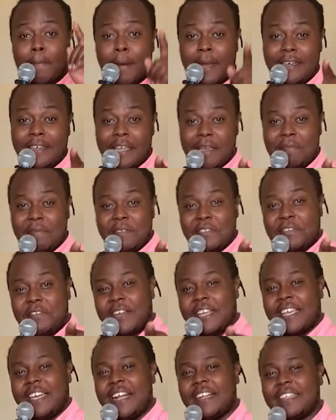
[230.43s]
my name is
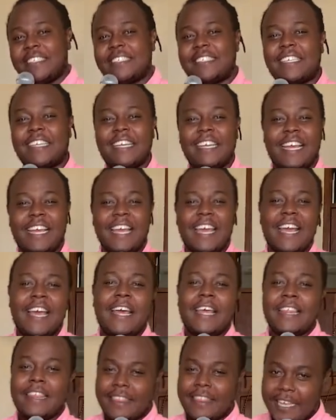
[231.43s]
ricky nelson
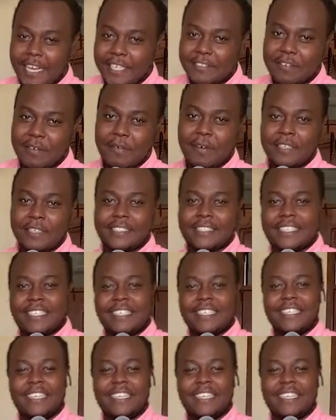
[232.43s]
and thanks for watching